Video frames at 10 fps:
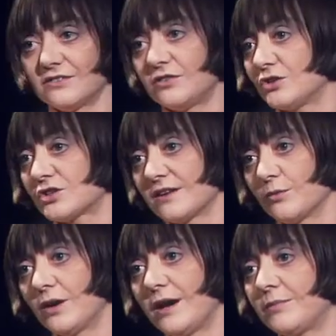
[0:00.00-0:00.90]
the future that
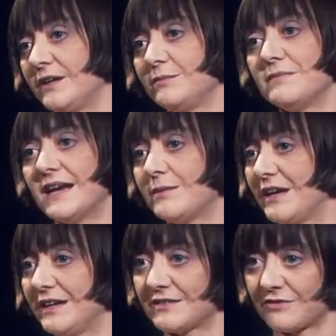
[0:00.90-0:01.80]
will happen in many,
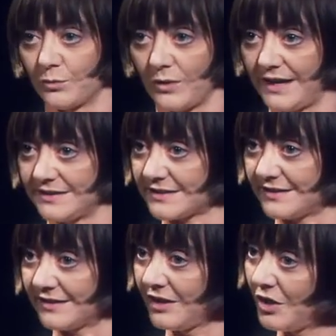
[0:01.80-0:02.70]
many different ways
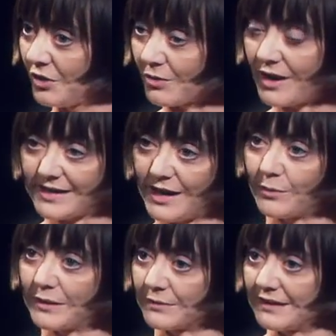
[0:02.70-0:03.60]
that right now
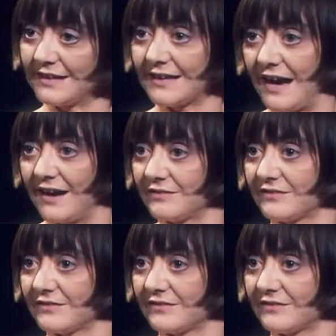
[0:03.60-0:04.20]
we really can't